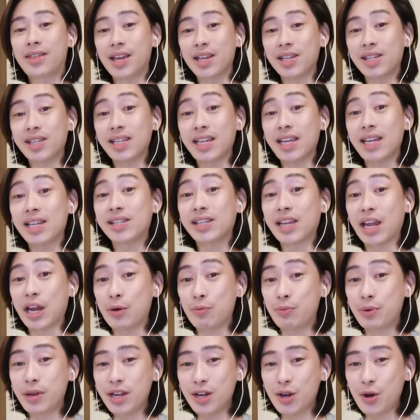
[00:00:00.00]
This is
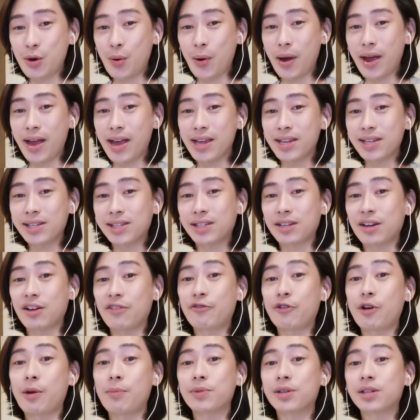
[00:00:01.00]
a request
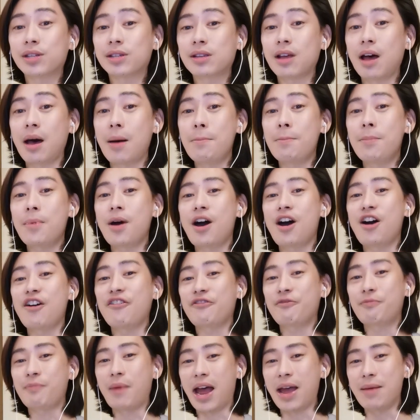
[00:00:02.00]
from some
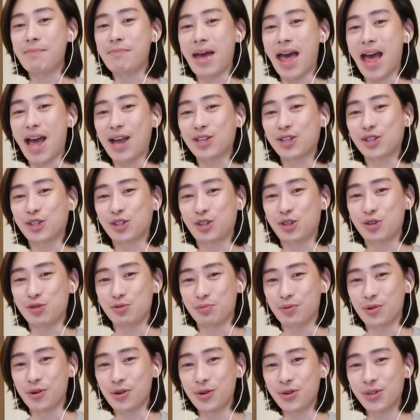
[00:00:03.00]
of my
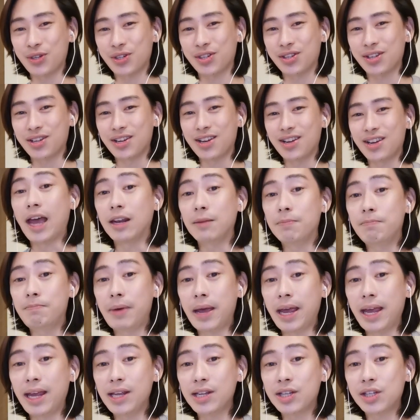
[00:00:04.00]
MaxTubers,
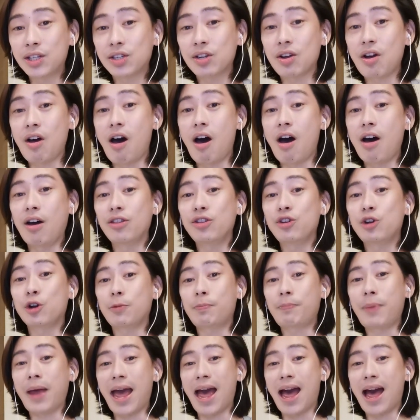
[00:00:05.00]
and based on
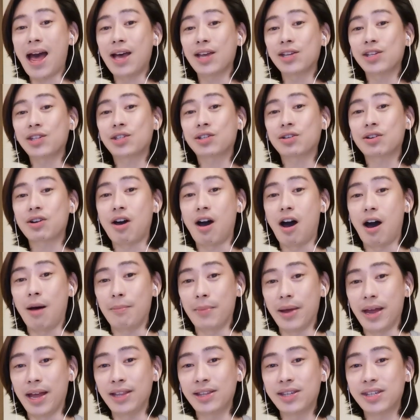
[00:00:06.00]
your past
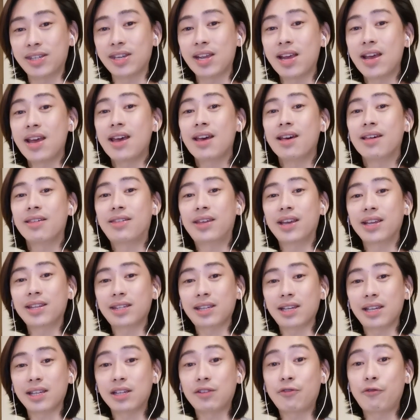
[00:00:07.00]
comments,
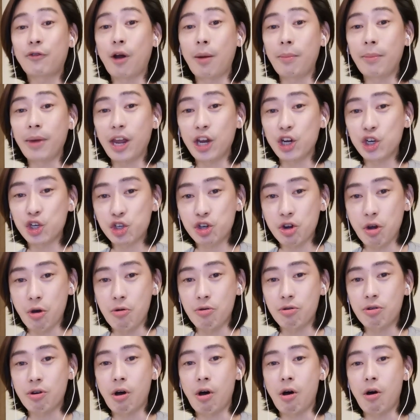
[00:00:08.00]
this is from a
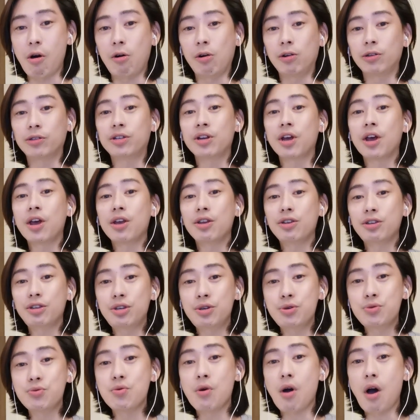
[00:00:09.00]
show called
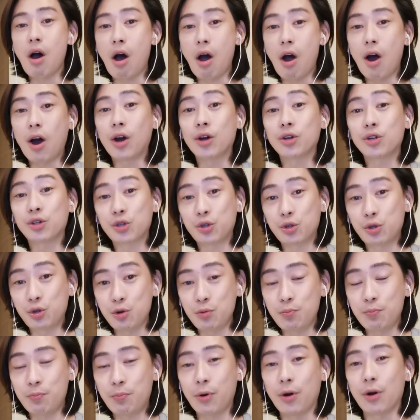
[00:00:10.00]
You Are
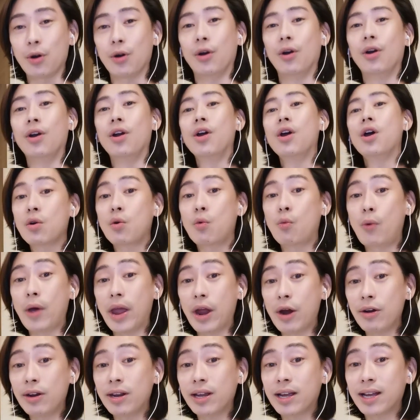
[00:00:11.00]
Super,
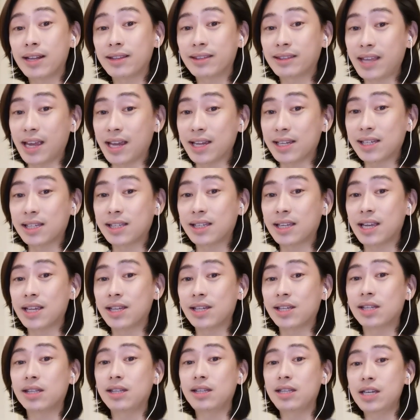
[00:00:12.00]
where the
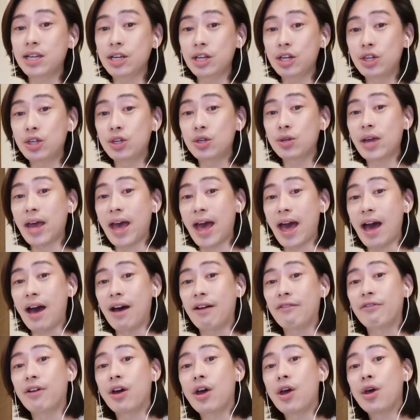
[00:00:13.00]
contestants need to
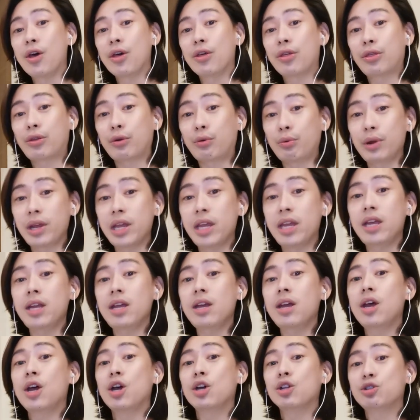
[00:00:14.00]
have
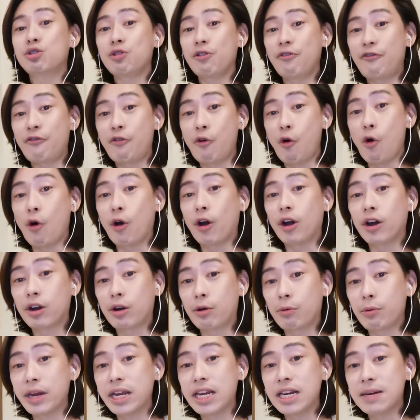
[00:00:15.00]
3 to 4
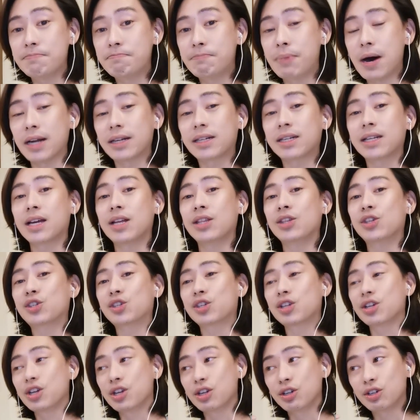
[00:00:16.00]
green
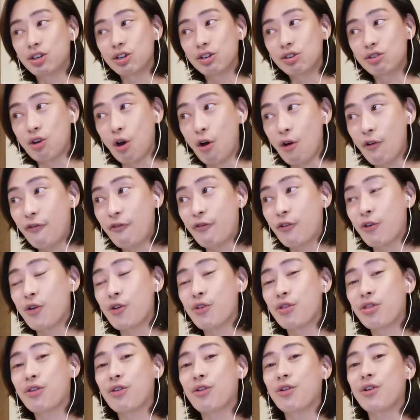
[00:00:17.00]
buttons to go
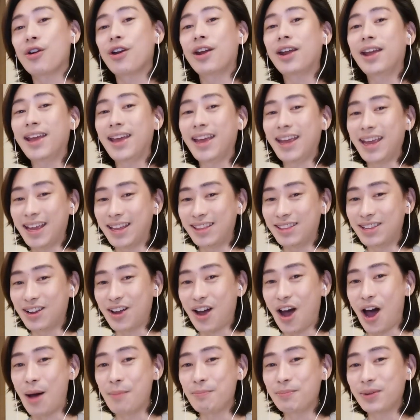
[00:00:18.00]
further in
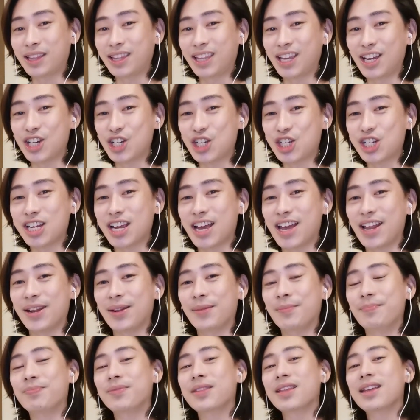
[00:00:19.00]
the
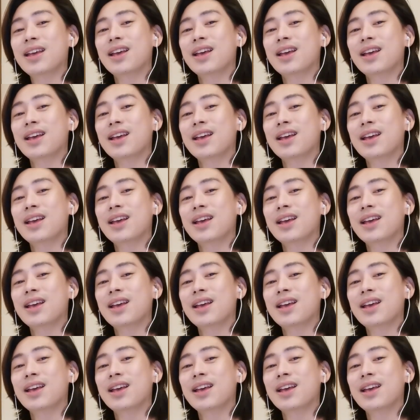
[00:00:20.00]
competition.